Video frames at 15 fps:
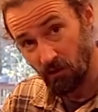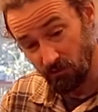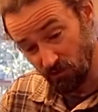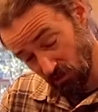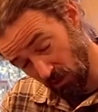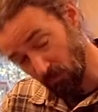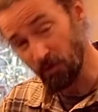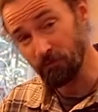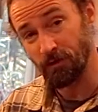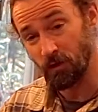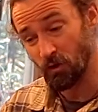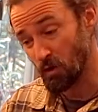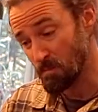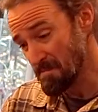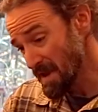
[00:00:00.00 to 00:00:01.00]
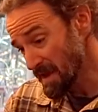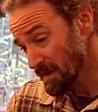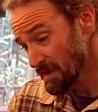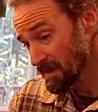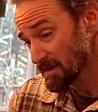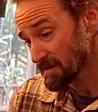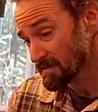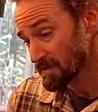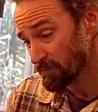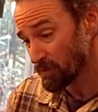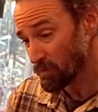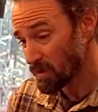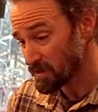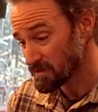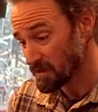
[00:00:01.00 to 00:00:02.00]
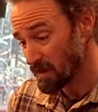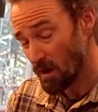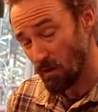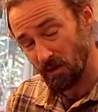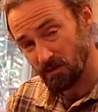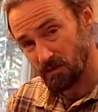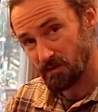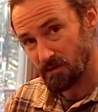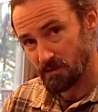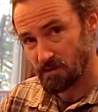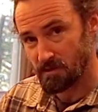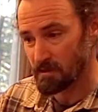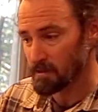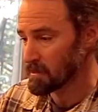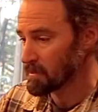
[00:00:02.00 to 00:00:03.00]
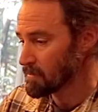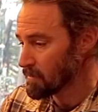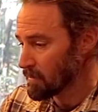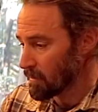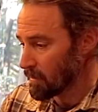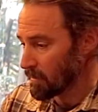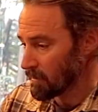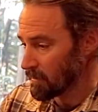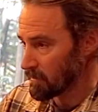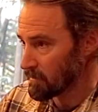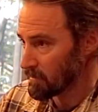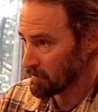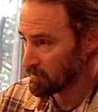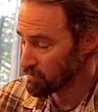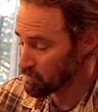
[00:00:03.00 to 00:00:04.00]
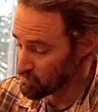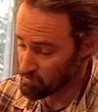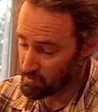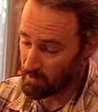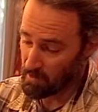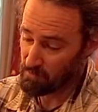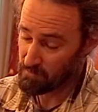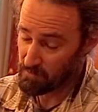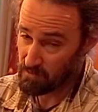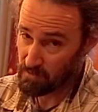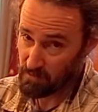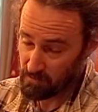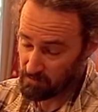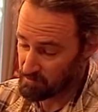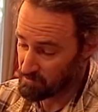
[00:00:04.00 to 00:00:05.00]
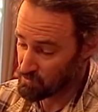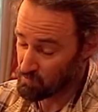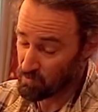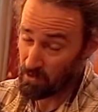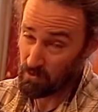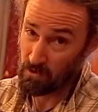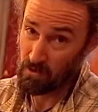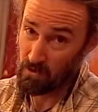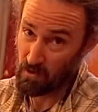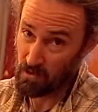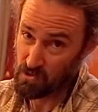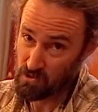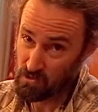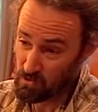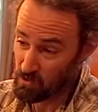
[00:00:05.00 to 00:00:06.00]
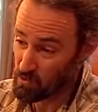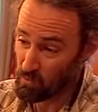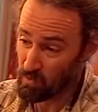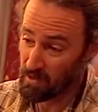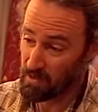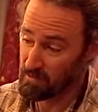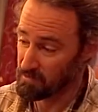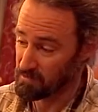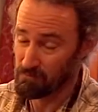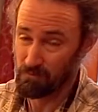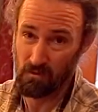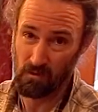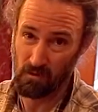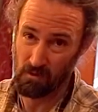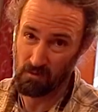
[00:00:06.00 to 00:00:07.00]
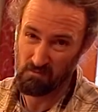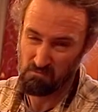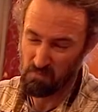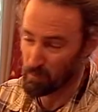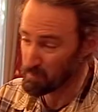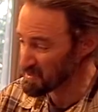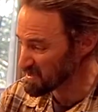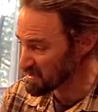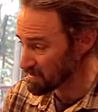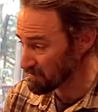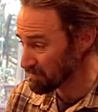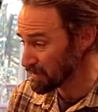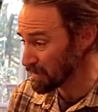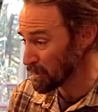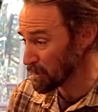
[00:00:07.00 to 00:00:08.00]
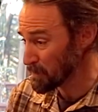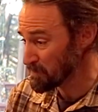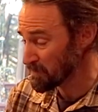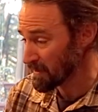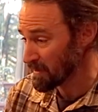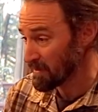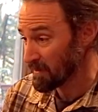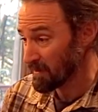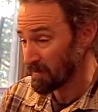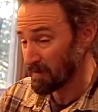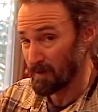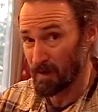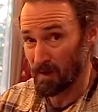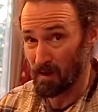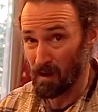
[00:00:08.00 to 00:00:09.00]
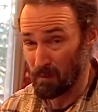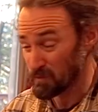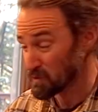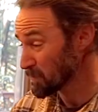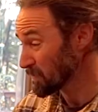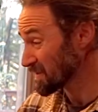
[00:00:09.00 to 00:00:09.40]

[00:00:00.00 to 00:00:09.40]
Check out my video on making it if you want to see how I did this. And usually I have a disc drainer here. I just took it away for purposes of video. I'm super